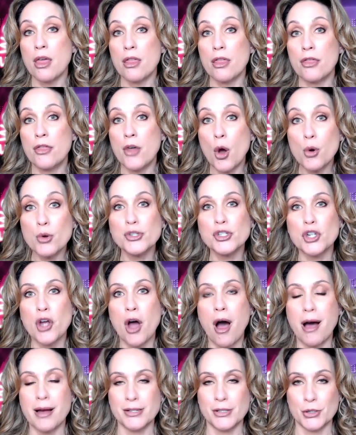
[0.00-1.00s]
those
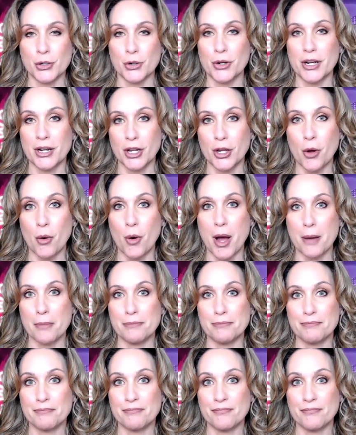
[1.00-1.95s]
costs are going to go up.